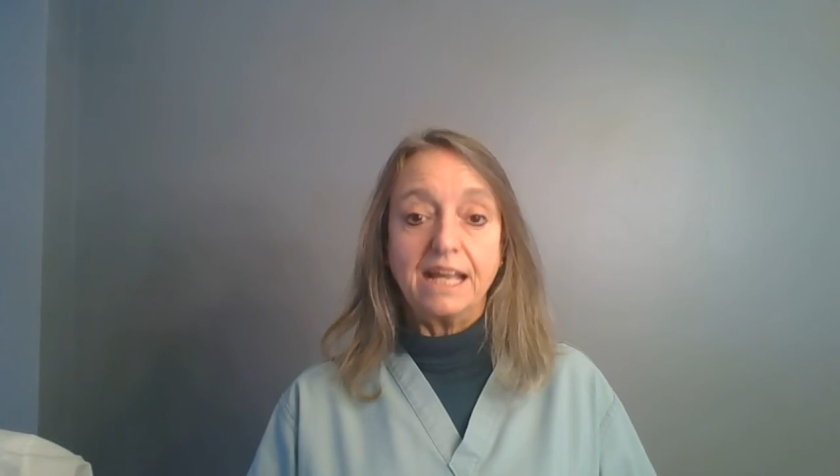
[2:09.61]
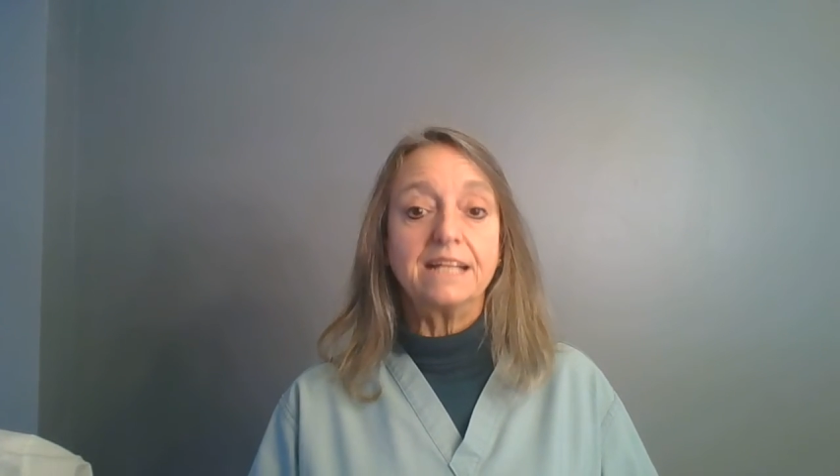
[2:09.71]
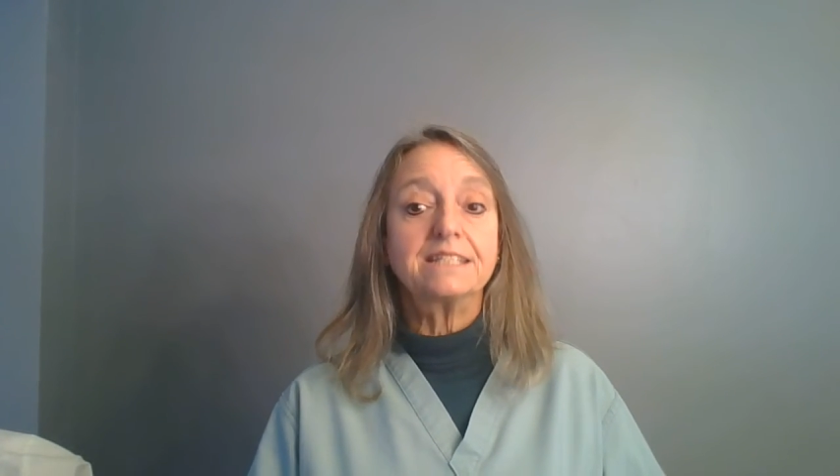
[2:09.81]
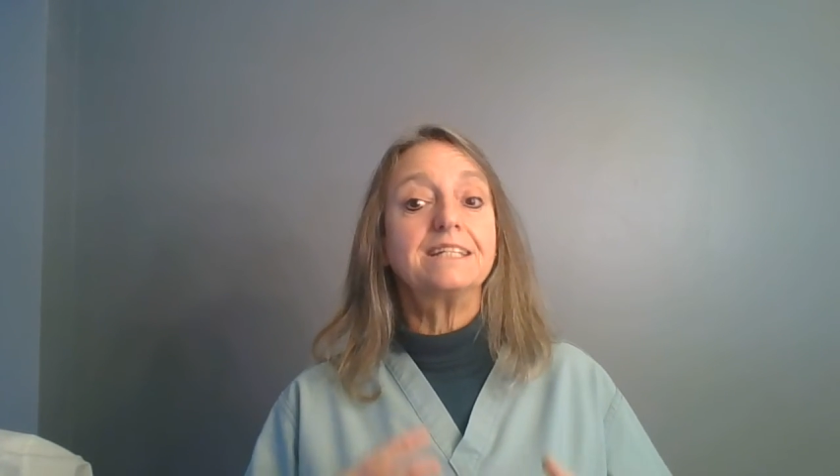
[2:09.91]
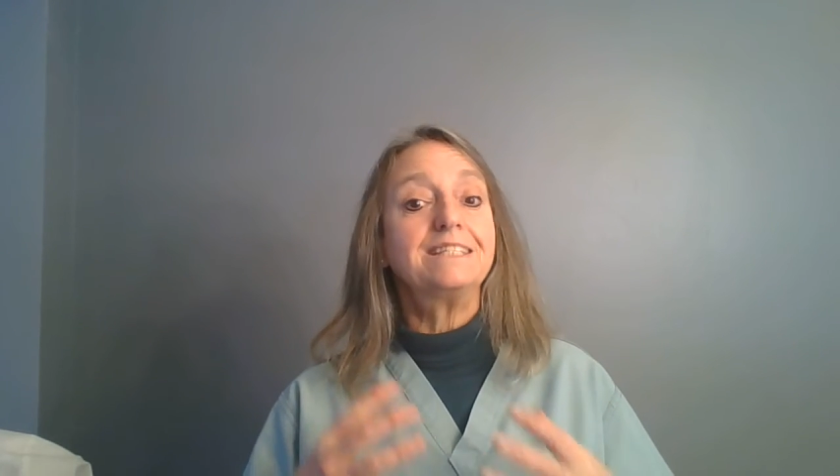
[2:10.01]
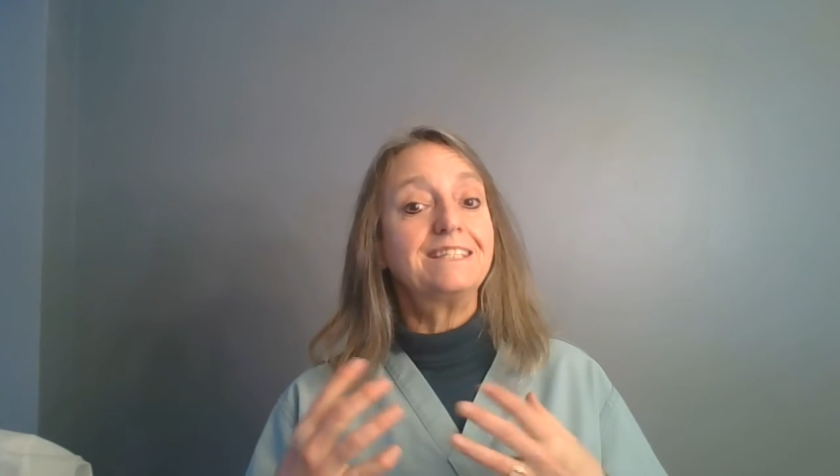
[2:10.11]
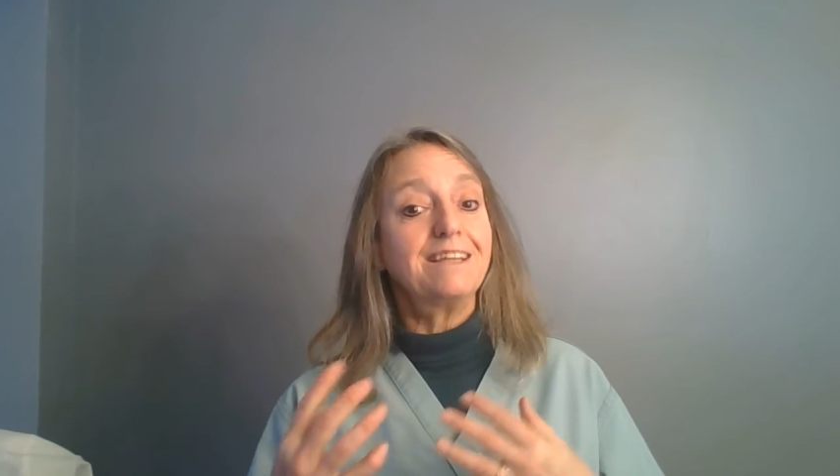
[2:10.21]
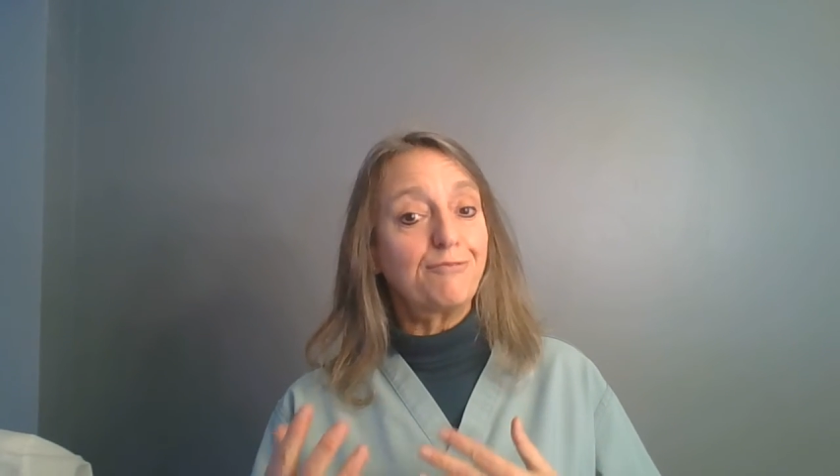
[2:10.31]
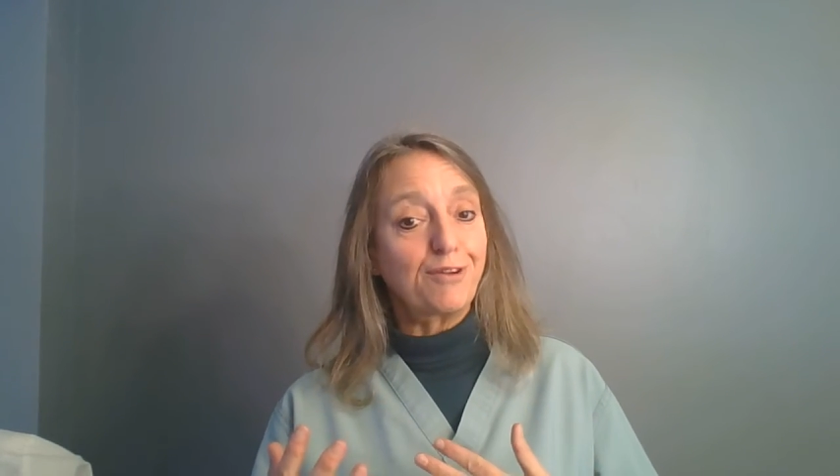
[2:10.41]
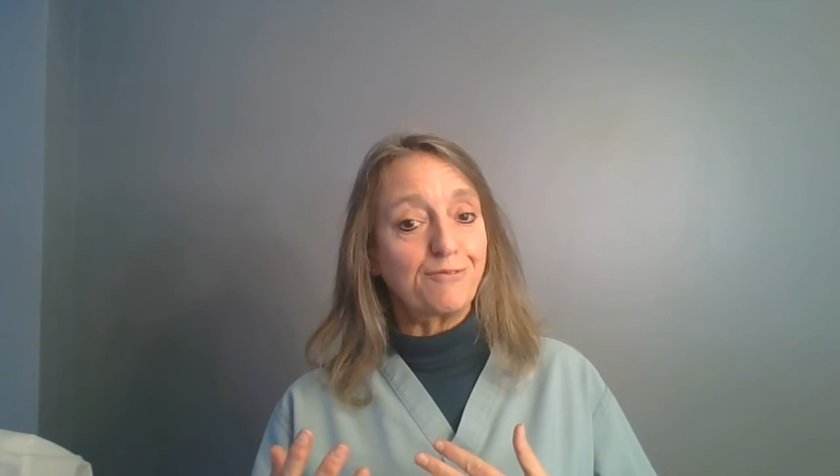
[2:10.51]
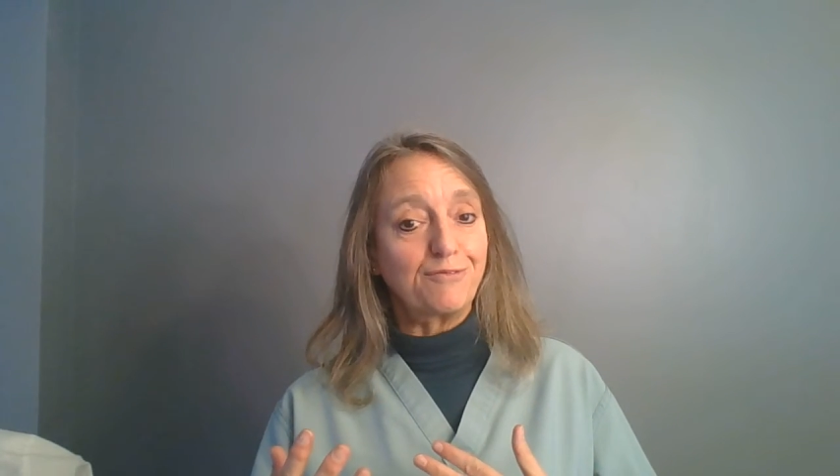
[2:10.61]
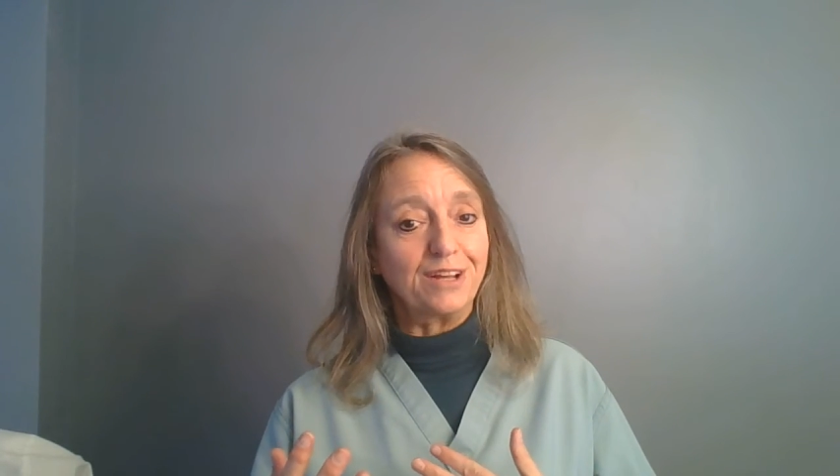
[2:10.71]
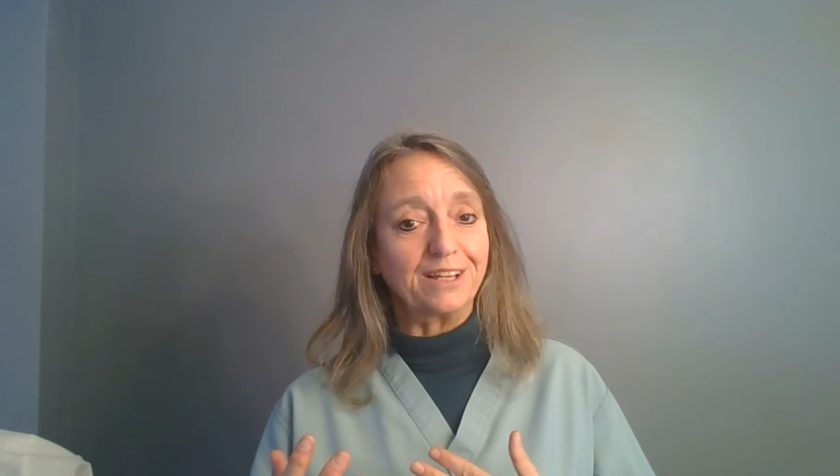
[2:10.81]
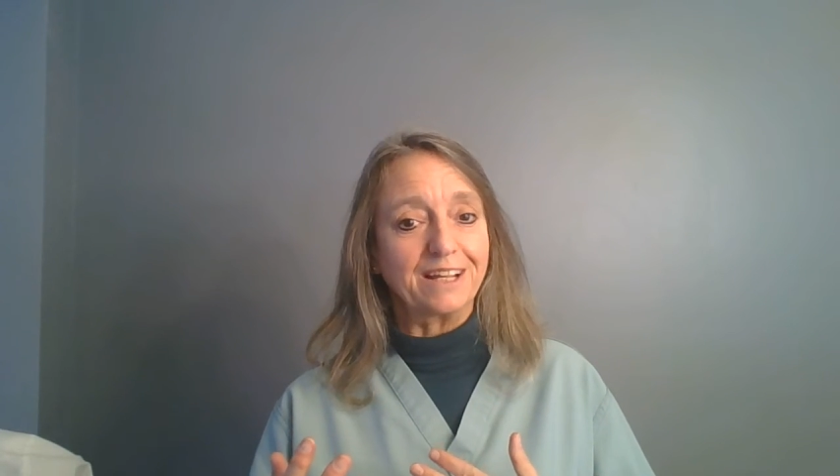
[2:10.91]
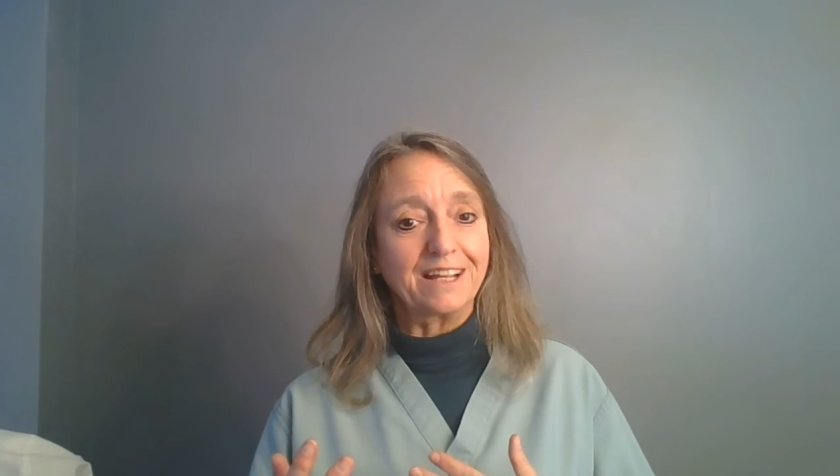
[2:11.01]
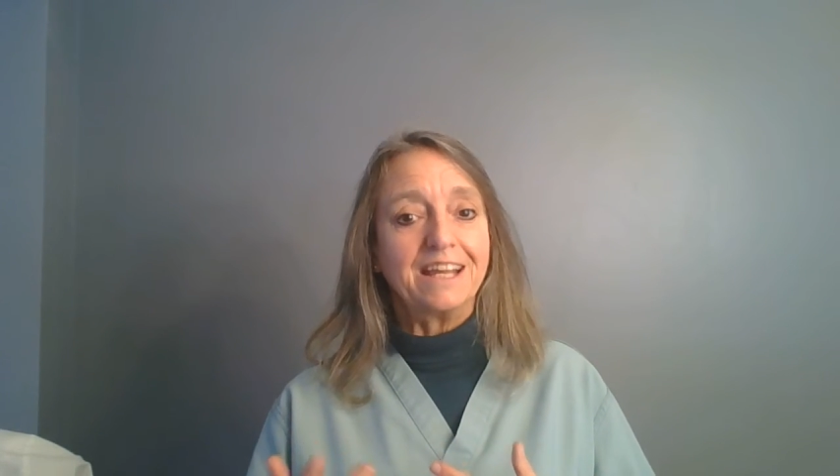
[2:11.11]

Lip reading: It's a different feeling.